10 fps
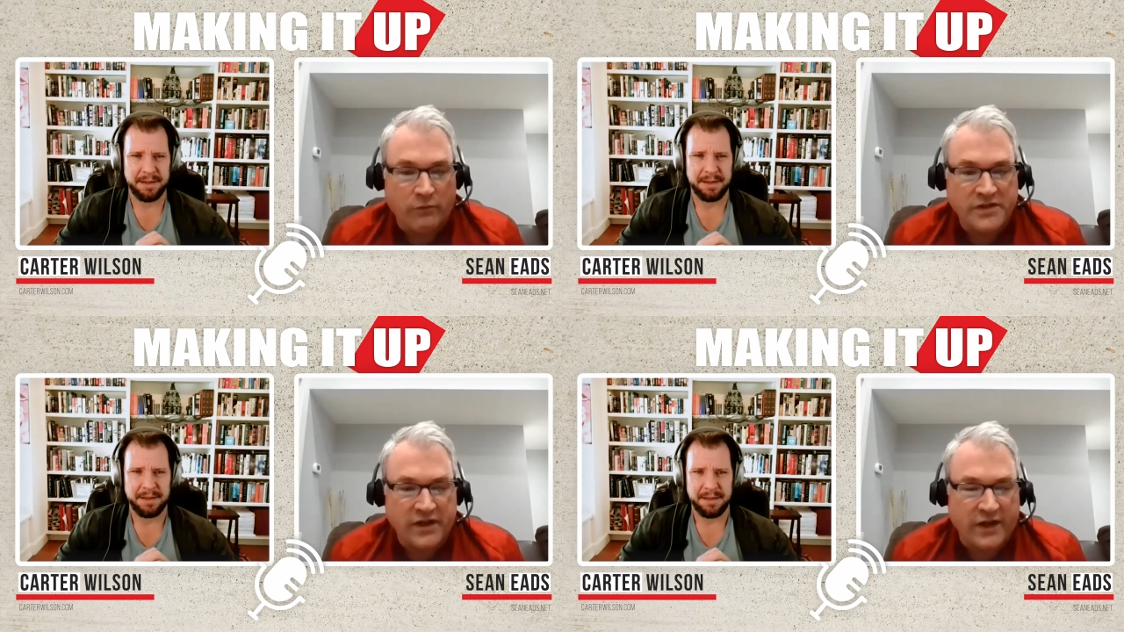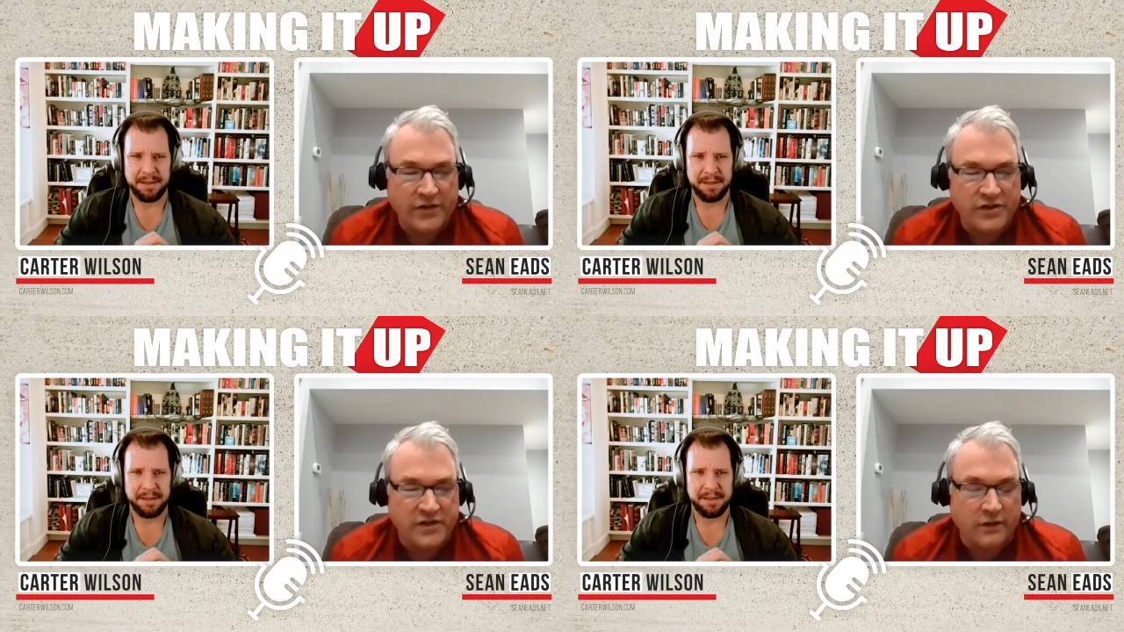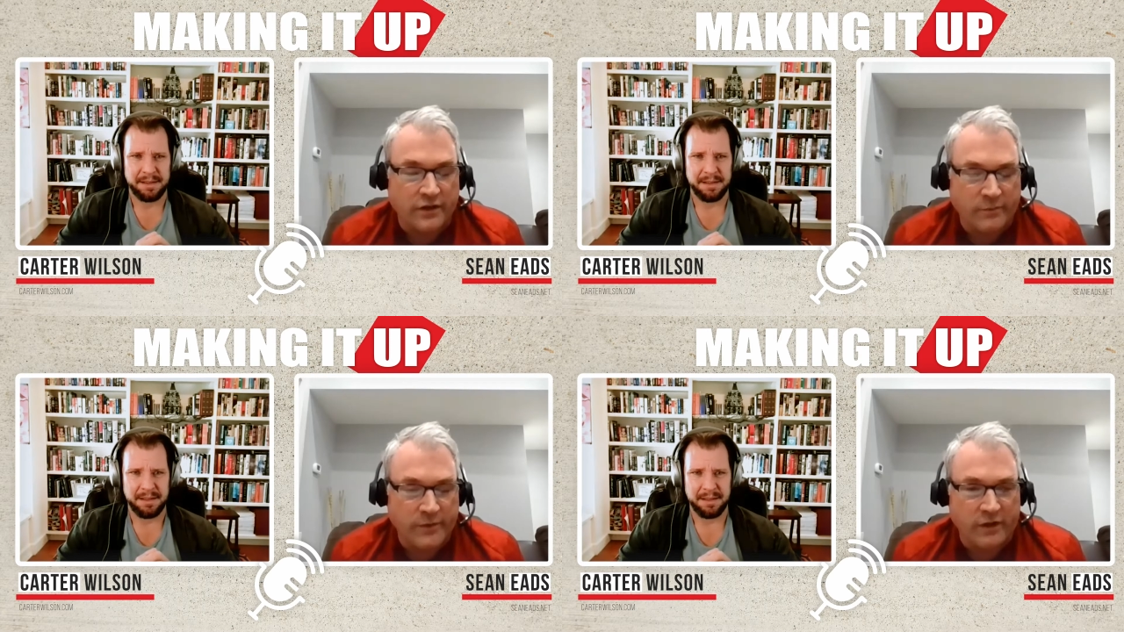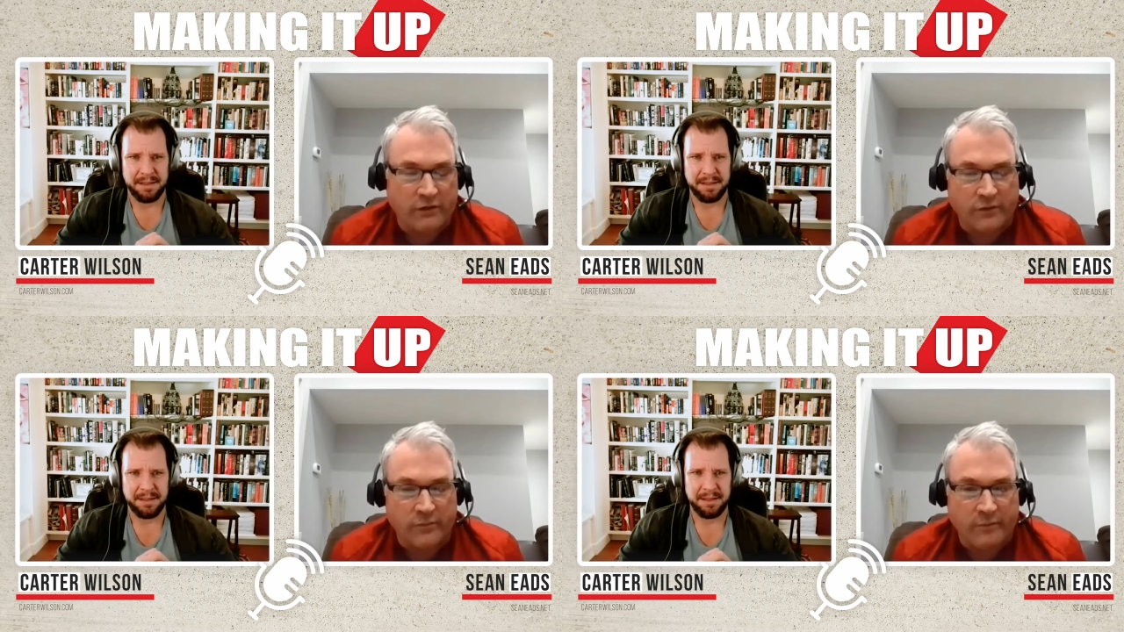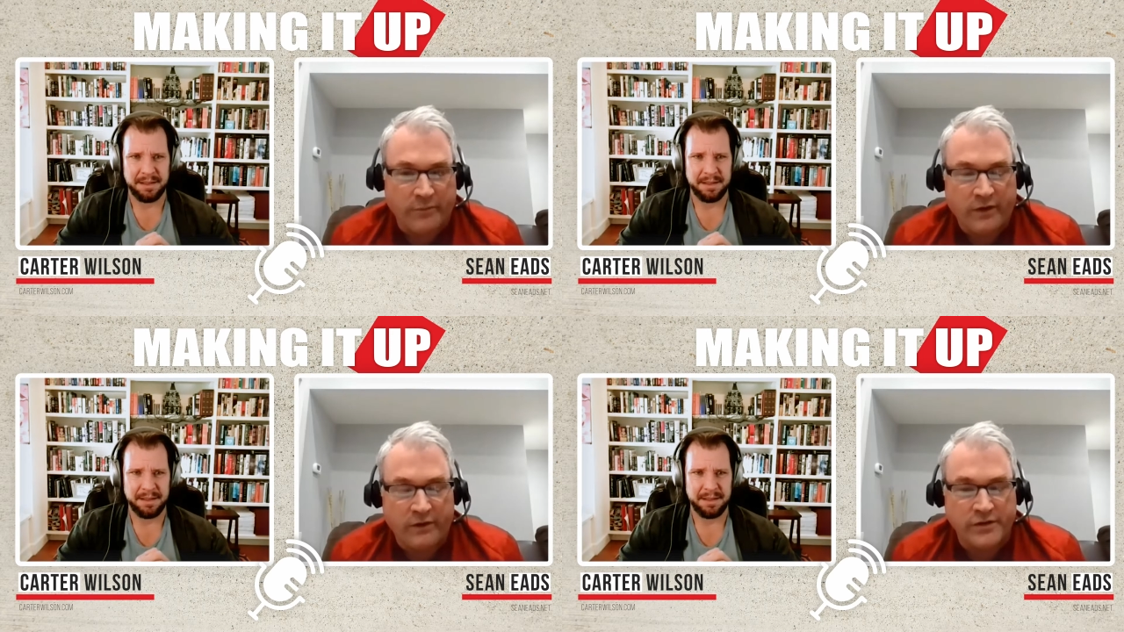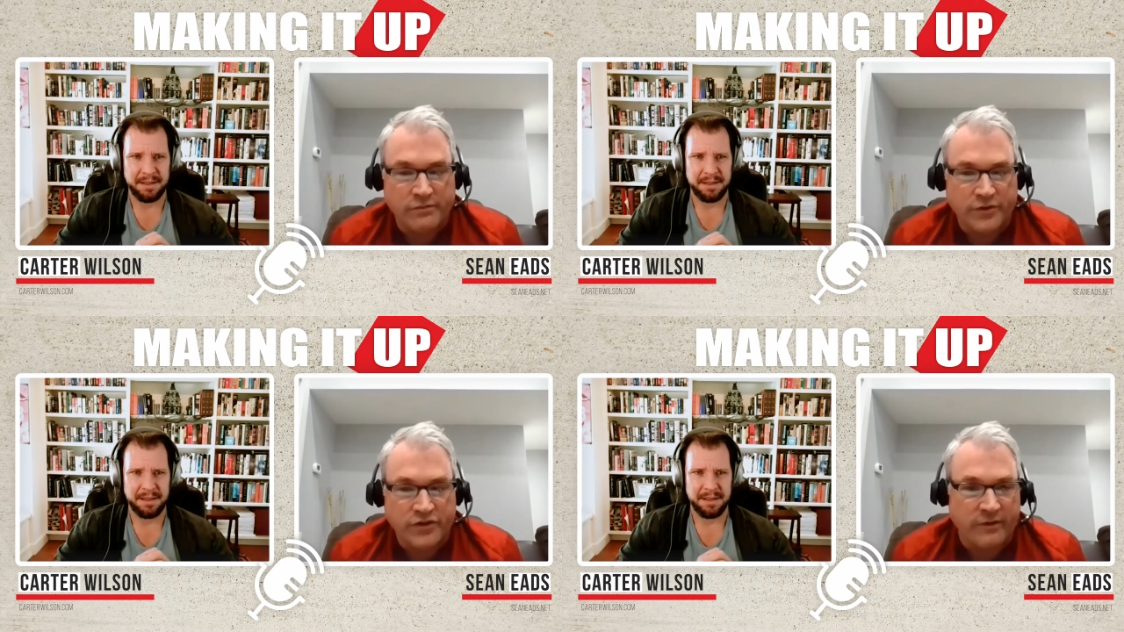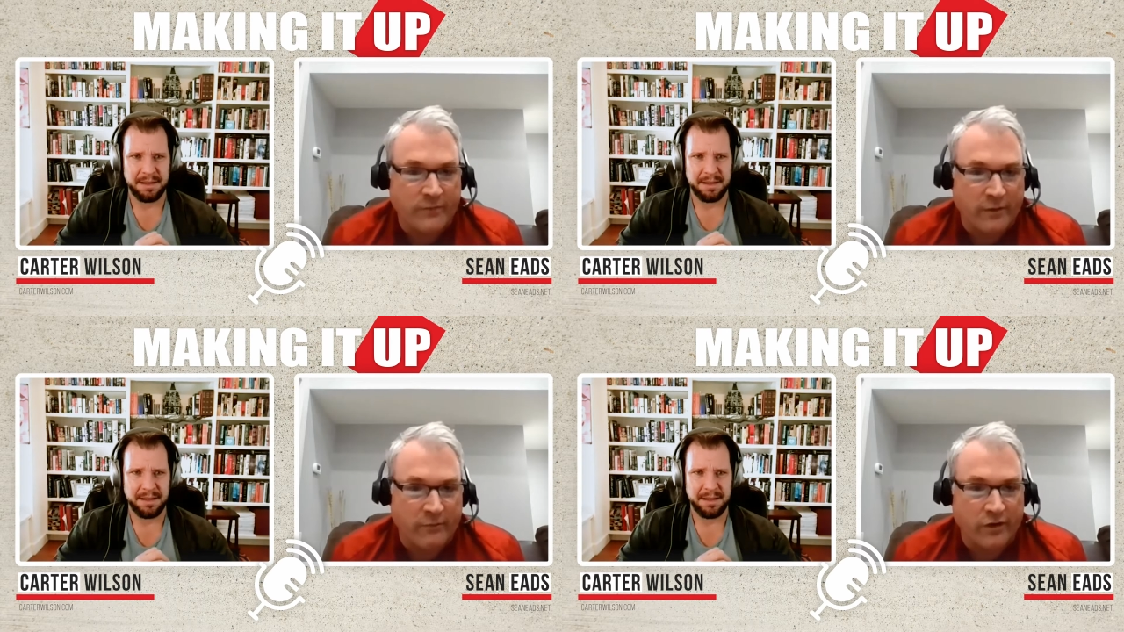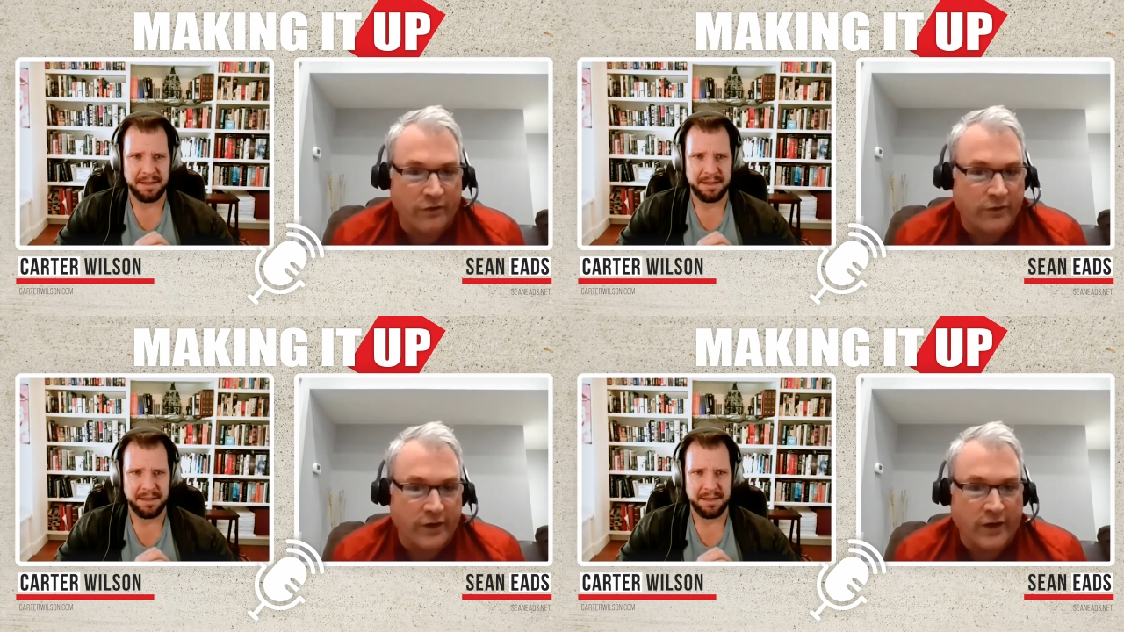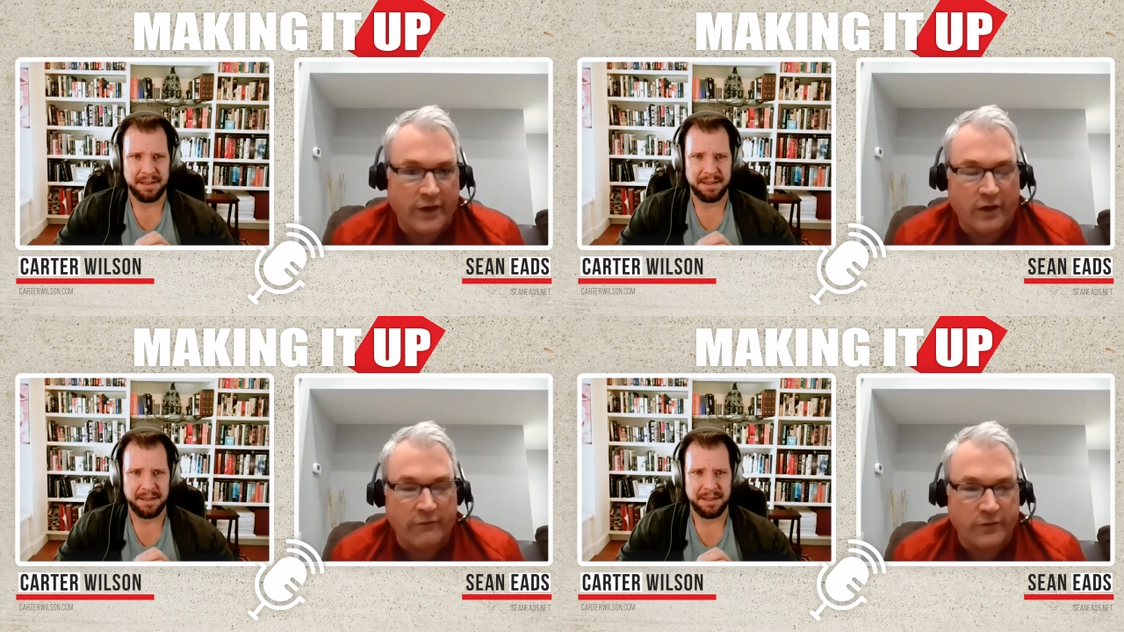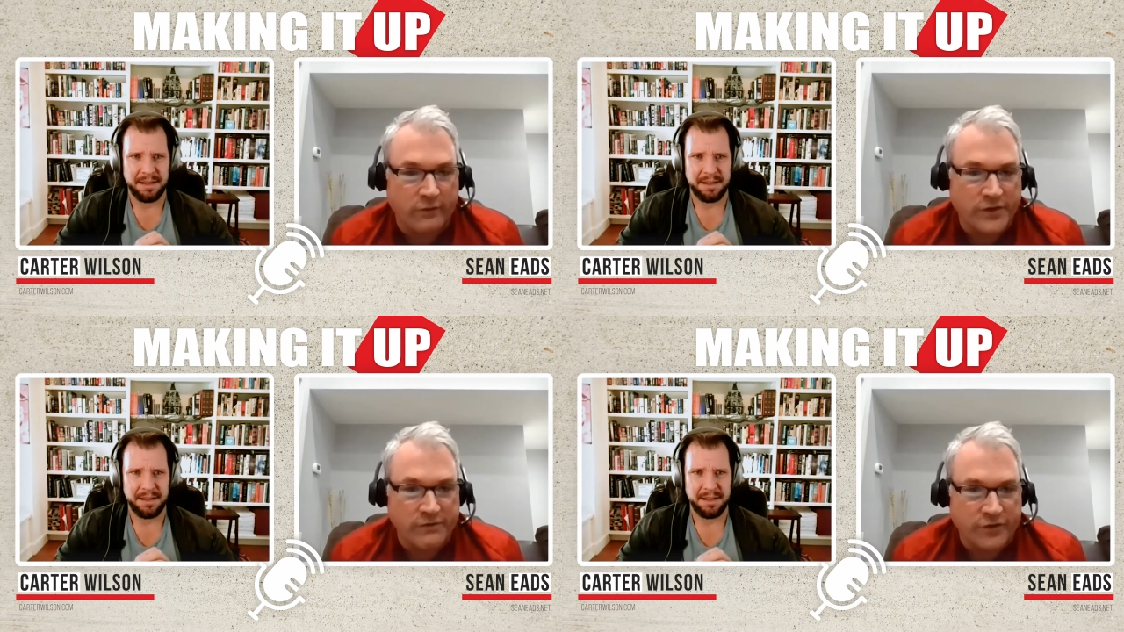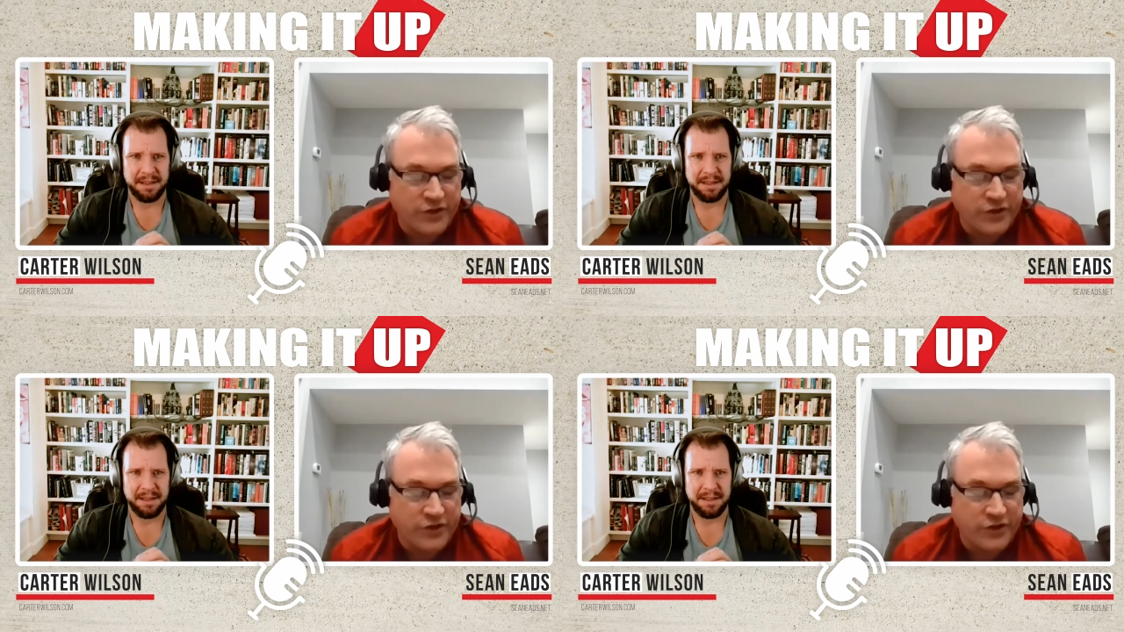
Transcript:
Speaker 1: Once I got just a little bit older, my parents would ship my brother and I off to West